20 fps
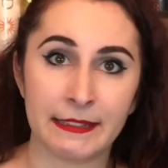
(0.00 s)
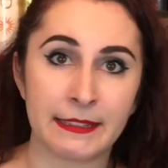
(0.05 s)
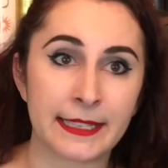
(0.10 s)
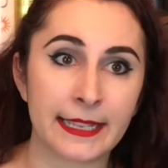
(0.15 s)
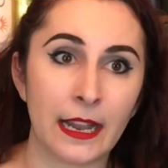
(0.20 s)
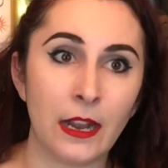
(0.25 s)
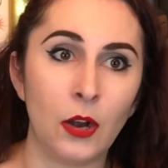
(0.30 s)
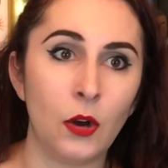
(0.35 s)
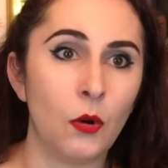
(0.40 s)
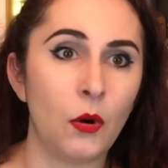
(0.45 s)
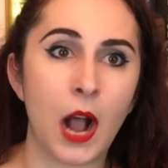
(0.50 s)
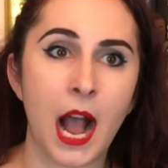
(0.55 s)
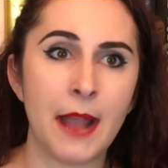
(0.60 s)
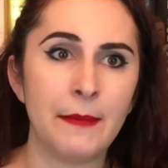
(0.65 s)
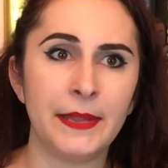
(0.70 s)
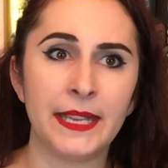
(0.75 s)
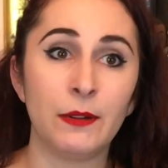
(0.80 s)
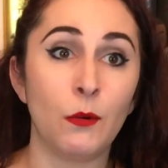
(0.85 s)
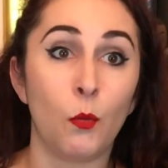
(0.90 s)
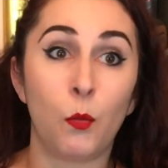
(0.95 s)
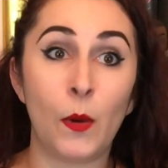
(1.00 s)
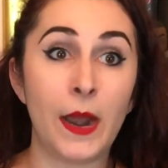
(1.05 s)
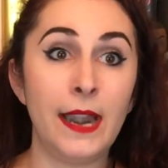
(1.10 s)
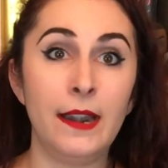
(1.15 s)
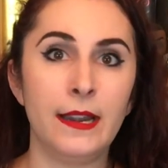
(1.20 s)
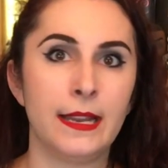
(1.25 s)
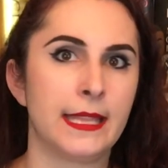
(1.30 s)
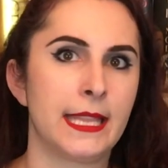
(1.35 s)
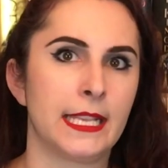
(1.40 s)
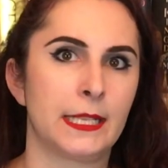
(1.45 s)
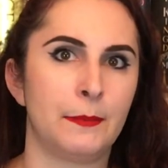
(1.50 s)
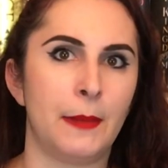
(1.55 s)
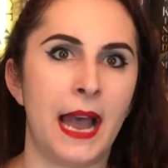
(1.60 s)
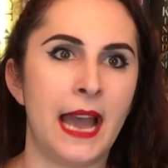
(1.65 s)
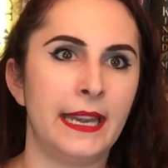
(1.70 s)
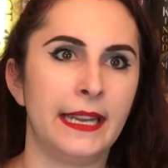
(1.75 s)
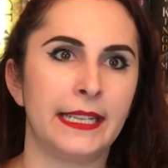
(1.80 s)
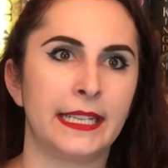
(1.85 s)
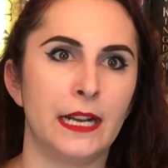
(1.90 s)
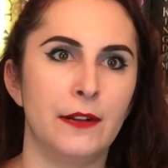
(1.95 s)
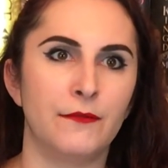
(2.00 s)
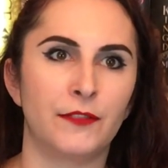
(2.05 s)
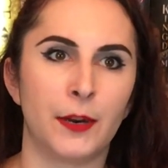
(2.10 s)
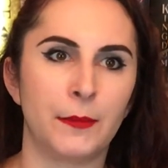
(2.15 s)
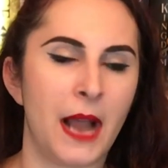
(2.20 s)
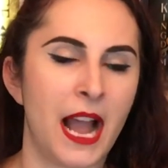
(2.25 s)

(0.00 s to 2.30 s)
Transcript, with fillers: So, I mean, where did this body come from?